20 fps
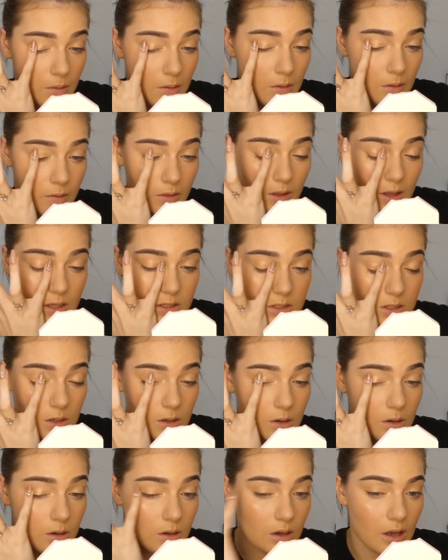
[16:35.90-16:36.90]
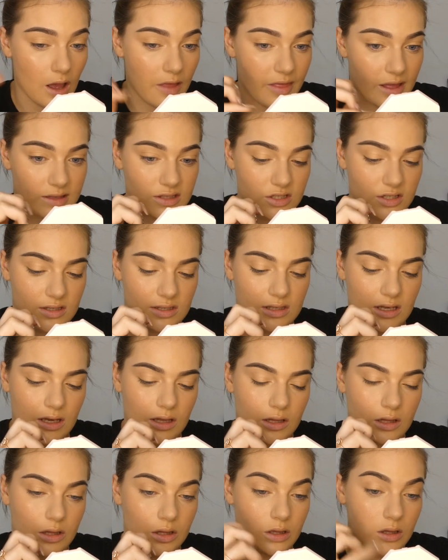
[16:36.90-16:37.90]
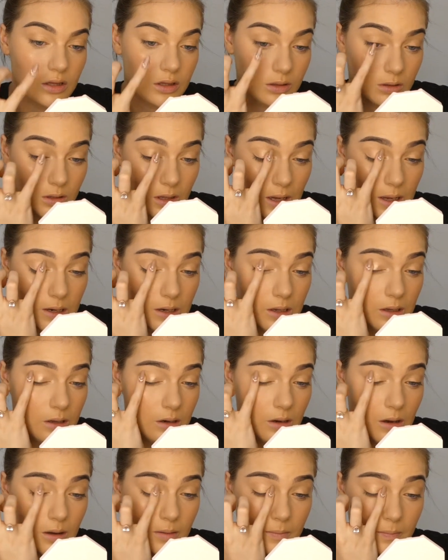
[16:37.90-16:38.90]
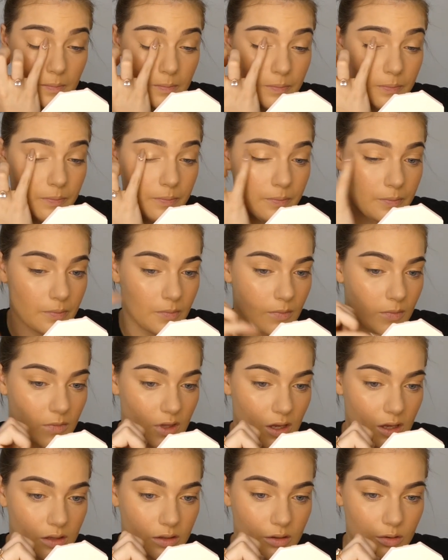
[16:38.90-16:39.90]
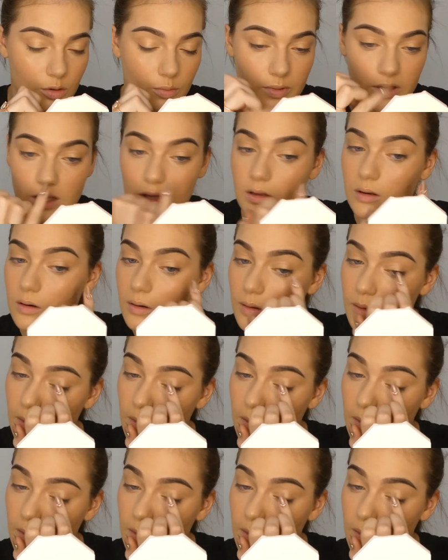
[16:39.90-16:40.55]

on there too, and that's just like lightening it up a little bit.